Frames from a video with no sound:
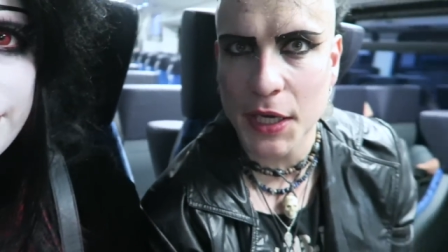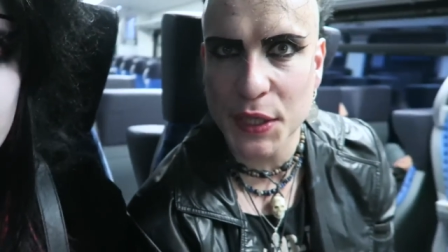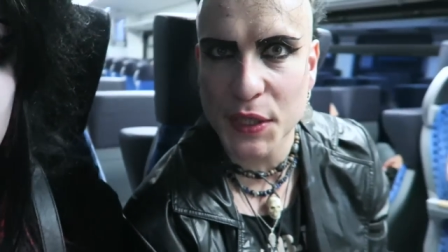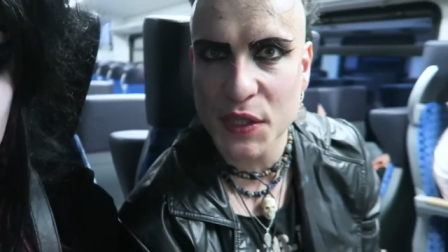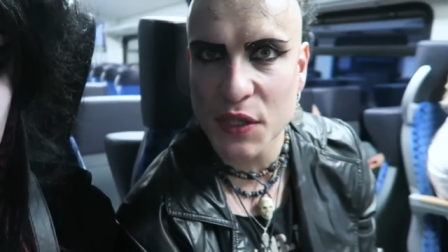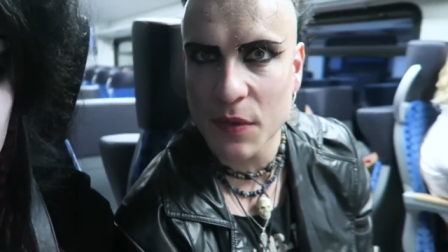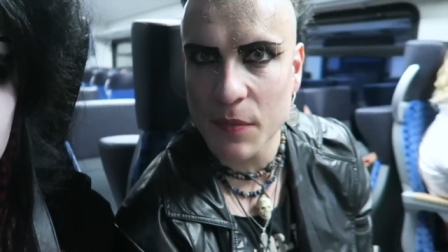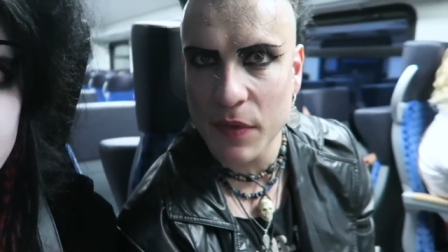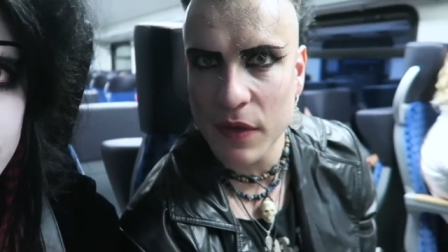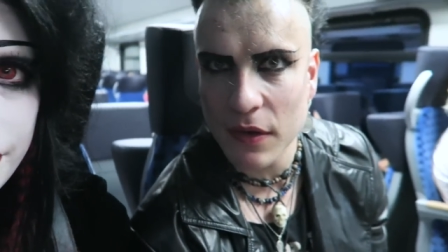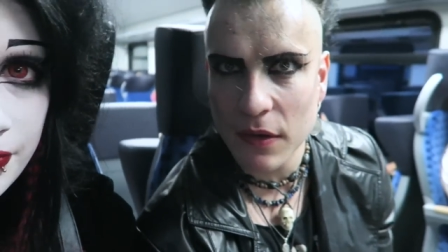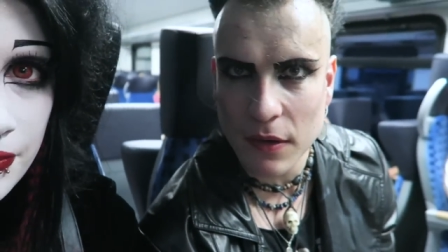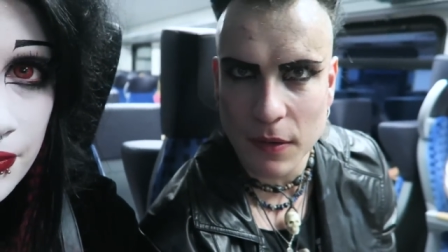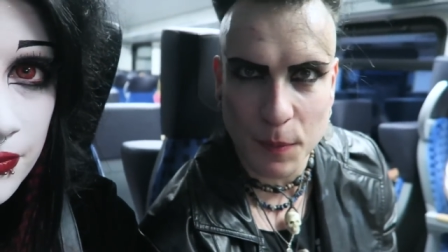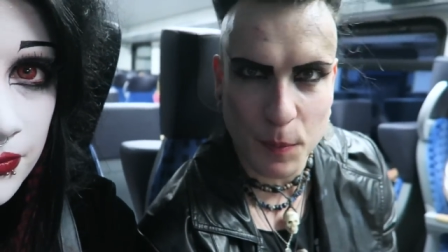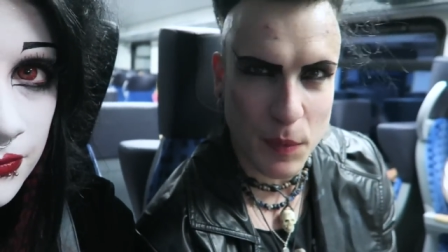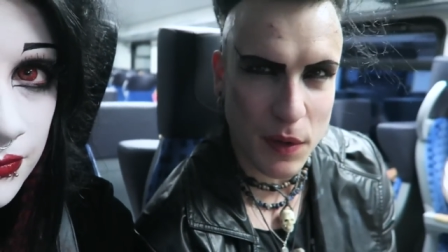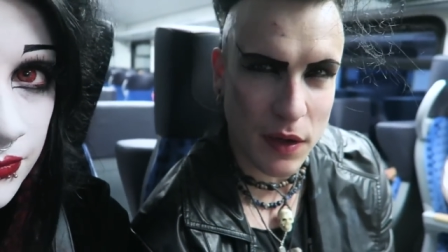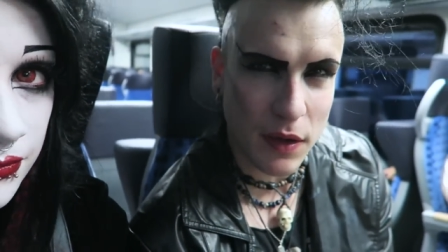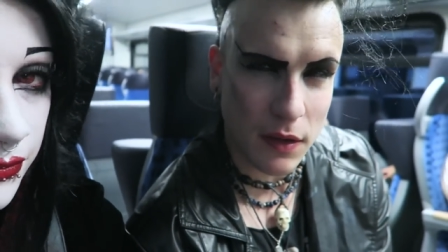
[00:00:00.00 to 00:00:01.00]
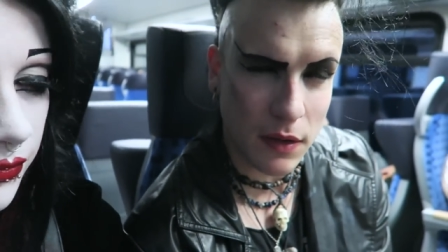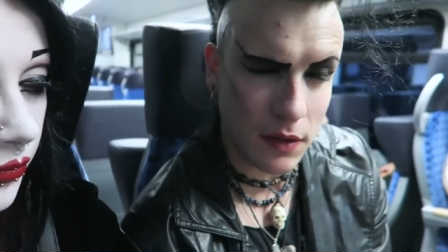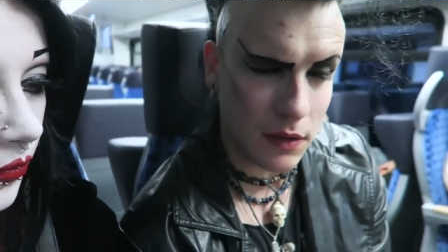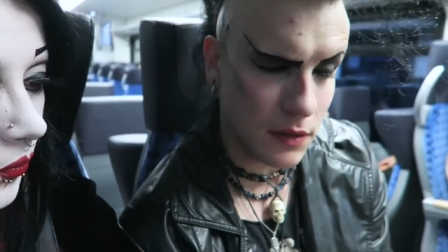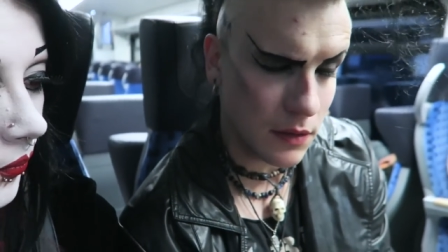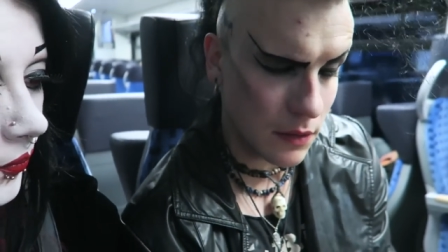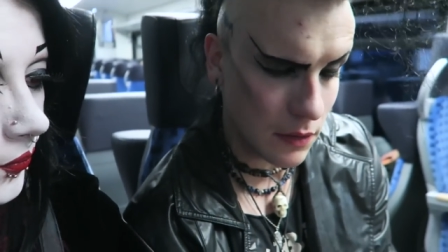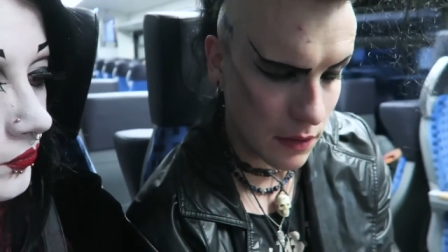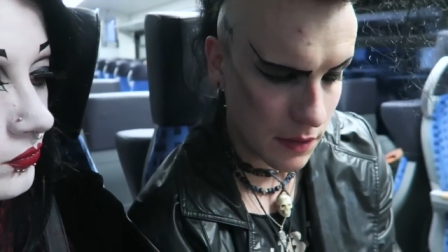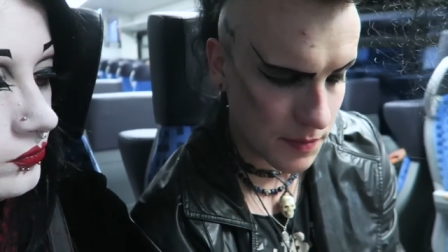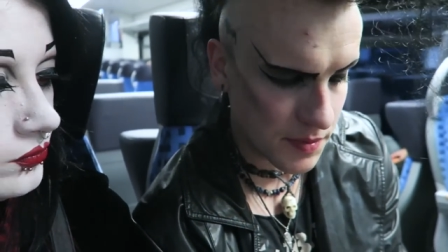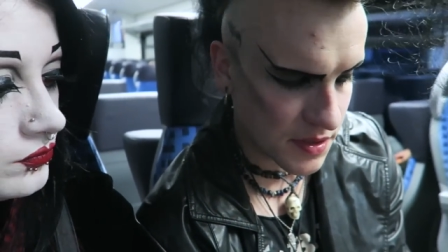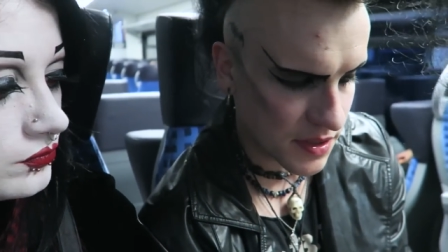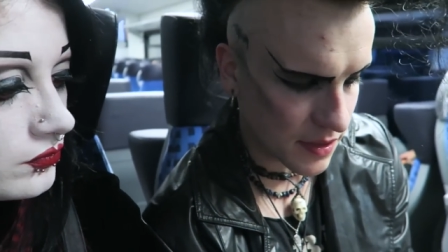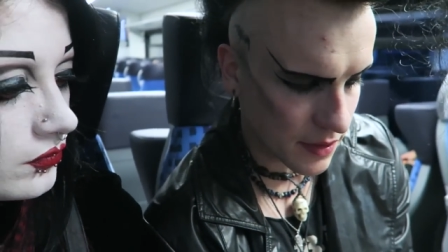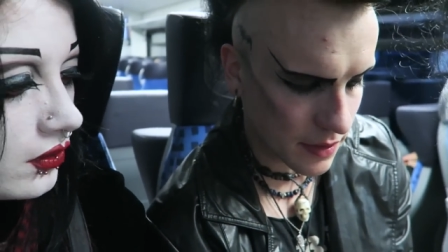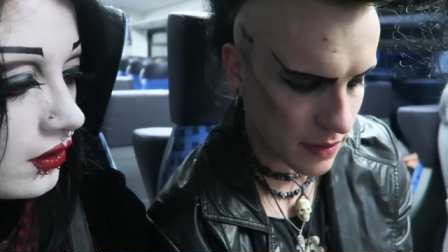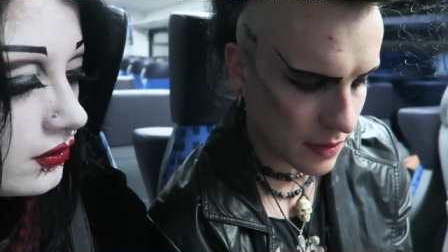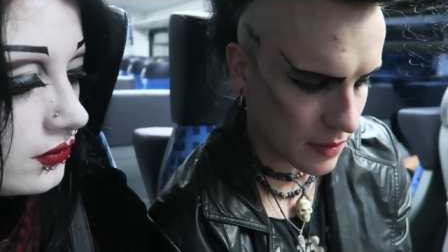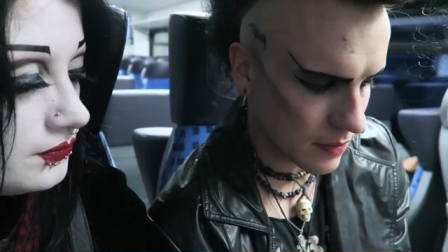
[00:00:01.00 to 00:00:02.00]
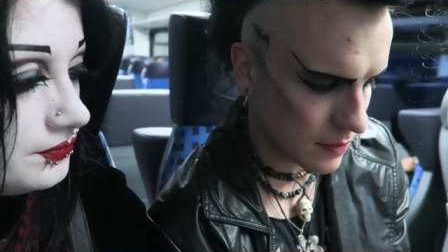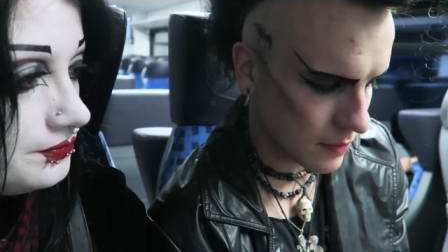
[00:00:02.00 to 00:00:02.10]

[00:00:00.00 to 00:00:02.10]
ate something and my lipstick